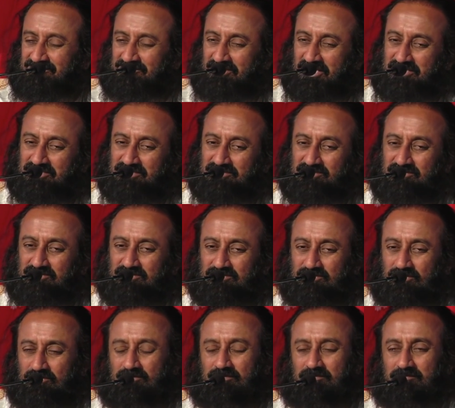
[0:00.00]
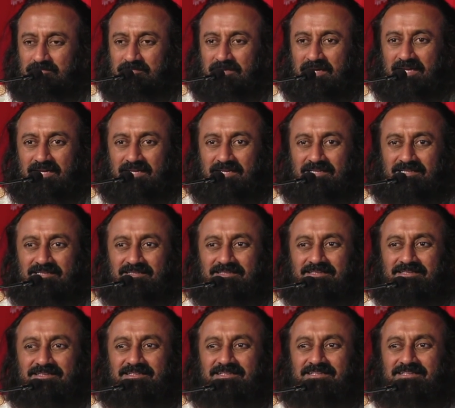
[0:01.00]
just don't mind.
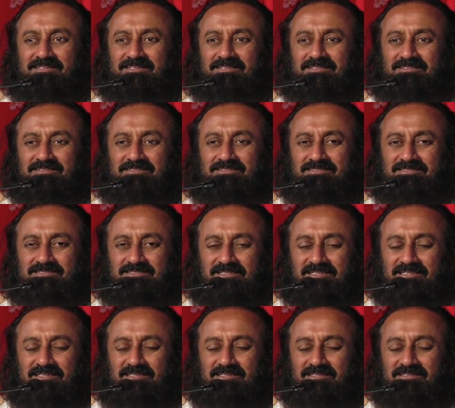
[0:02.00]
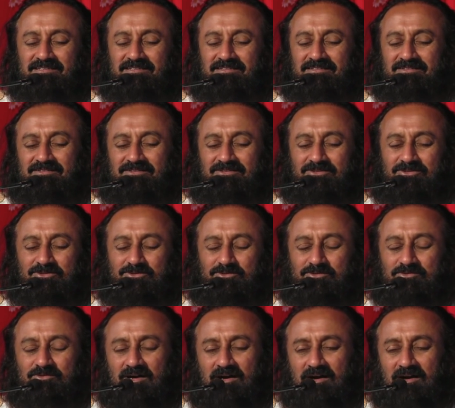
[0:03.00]
See,
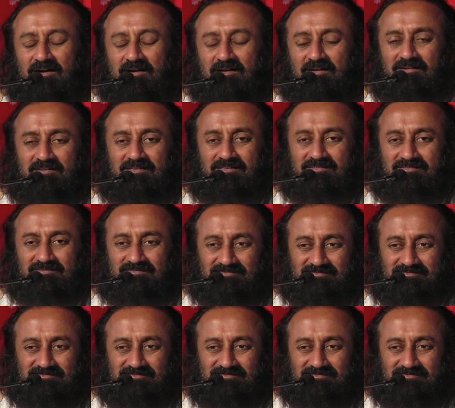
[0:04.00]
you are